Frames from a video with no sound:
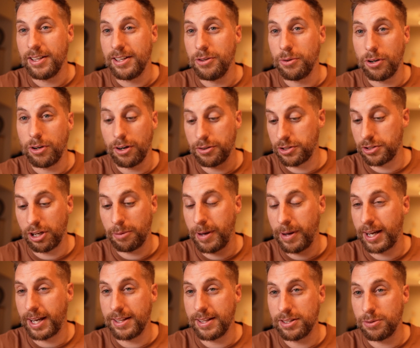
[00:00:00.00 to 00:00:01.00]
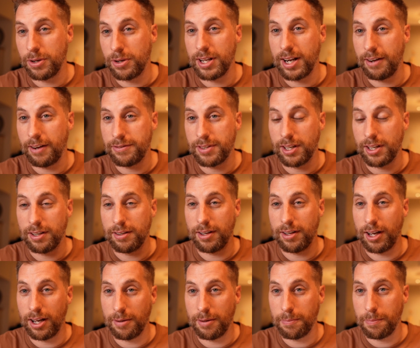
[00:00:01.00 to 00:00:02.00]
You can't just go back into it. You'll have to
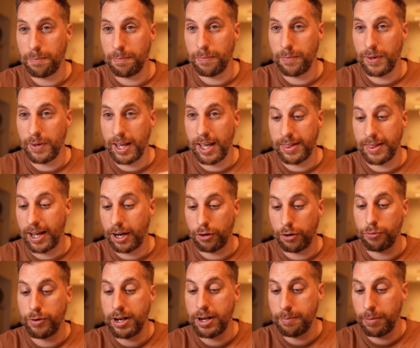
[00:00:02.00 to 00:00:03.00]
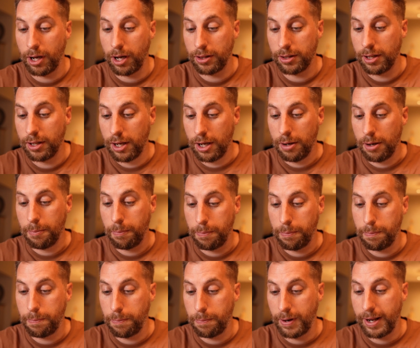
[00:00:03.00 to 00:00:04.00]
hit that green button,
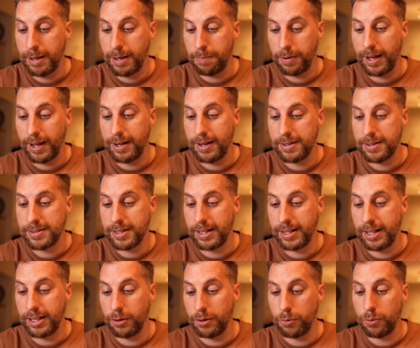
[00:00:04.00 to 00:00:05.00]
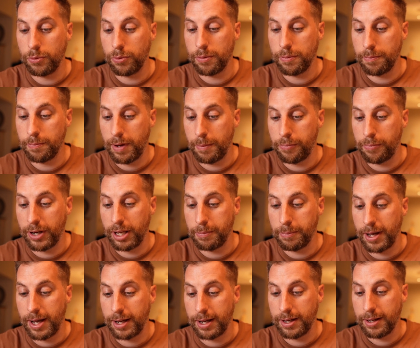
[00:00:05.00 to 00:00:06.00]
play playlist, and then it will bring
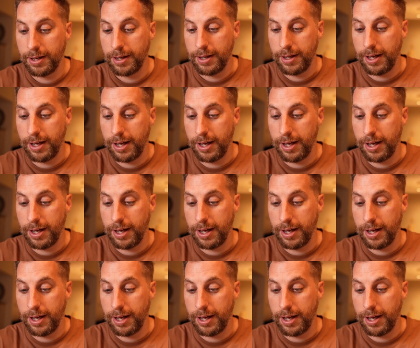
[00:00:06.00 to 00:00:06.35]
it back